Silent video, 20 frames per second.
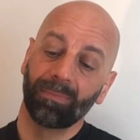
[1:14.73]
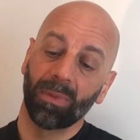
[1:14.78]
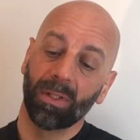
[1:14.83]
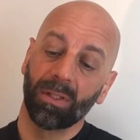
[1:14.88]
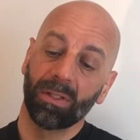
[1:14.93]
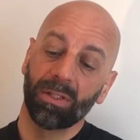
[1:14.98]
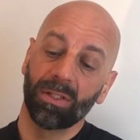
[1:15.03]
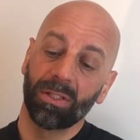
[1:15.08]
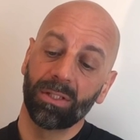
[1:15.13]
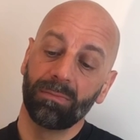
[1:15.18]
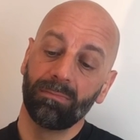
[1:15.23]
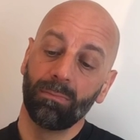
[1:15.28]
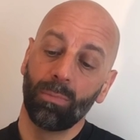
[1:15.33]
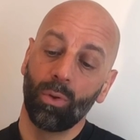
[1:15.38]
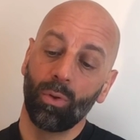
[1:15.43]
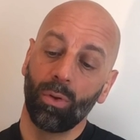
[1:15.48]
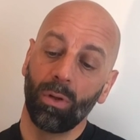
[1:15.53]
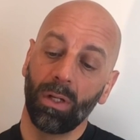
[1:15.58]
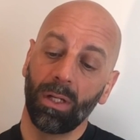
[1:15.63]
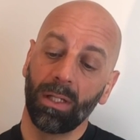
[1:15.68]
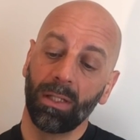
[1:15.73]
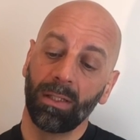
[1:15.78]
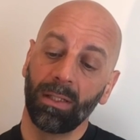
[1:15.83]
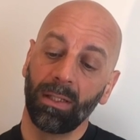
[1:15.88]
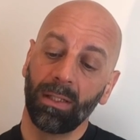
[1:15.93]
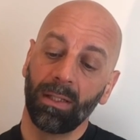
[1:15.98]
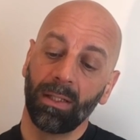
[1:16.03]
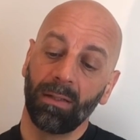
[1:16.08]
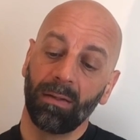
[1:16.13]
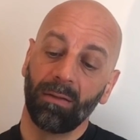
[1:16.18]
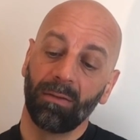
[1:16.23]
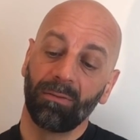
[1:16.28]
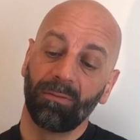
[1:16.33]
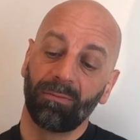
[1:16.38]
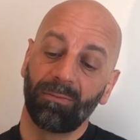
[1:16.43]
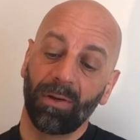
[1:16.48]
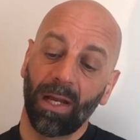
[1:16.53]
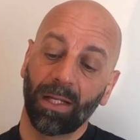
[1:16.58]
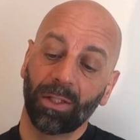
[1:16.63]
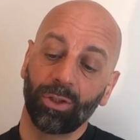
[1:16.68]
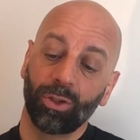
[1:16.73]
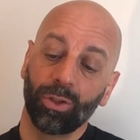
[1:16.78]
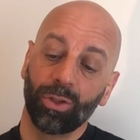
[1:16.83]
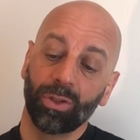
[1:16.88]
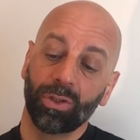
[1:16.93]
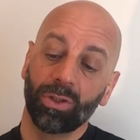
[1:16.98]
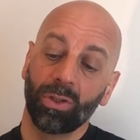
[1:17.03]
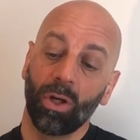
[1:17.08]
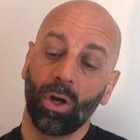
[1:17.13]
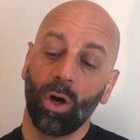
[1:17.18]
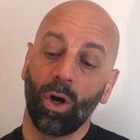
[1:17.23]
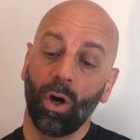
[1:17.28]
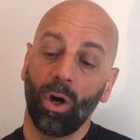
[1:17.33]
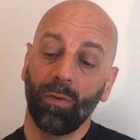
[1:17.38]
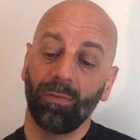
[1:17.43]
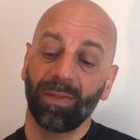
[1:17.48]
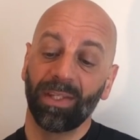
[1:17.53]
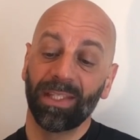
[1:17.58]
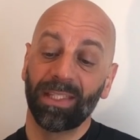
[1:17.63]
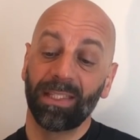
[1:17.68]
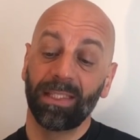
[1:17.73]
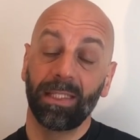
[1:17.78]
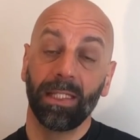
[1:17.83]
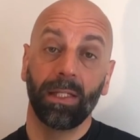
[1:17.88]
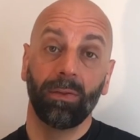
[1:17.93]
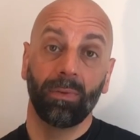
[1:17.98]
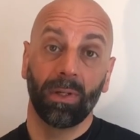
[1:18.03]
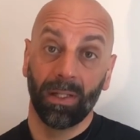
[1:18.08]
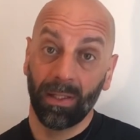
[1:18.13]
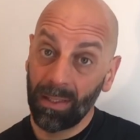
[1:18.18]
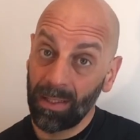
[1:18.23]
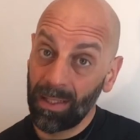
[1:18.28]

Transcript: small fractures on the steerer